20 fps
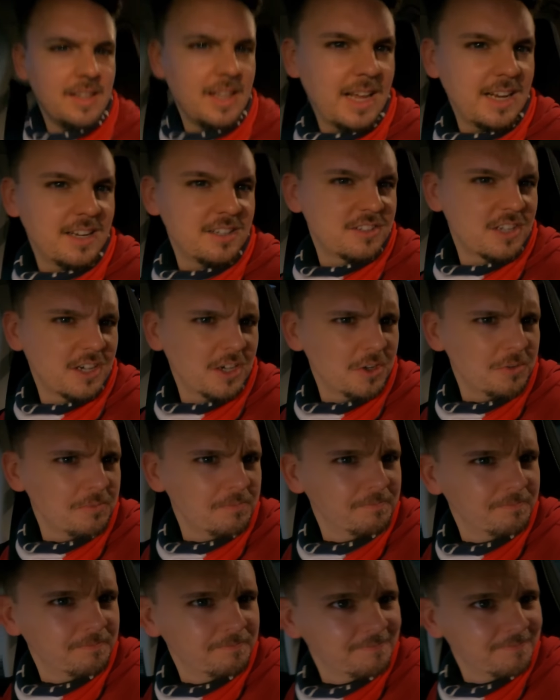Layla's
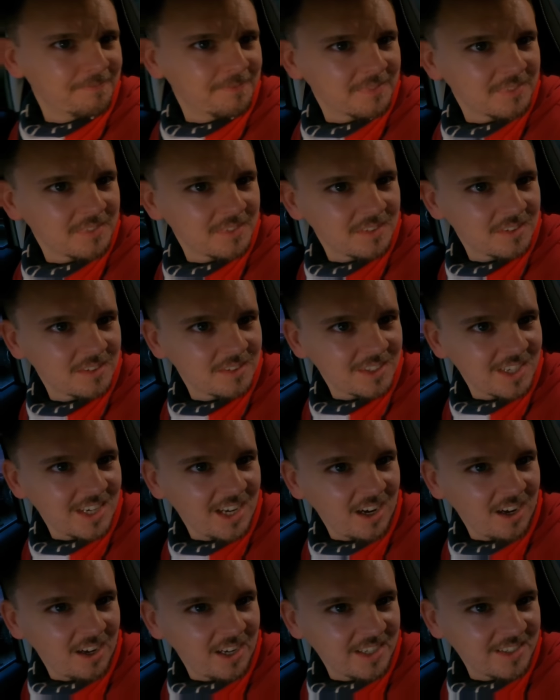home. Say
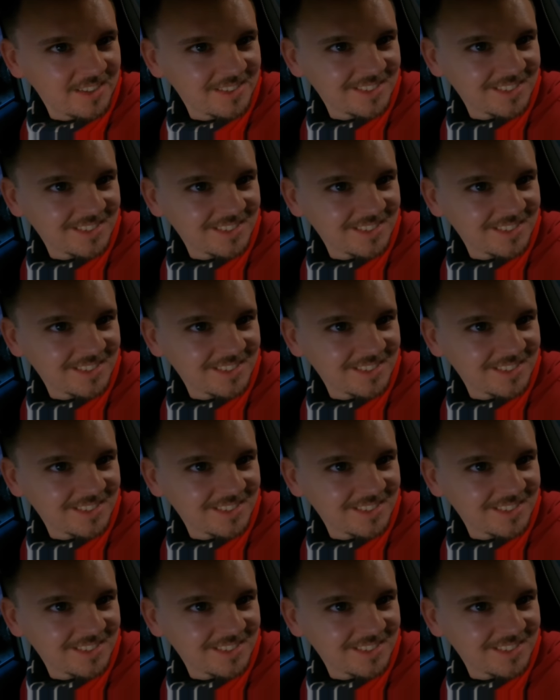hi.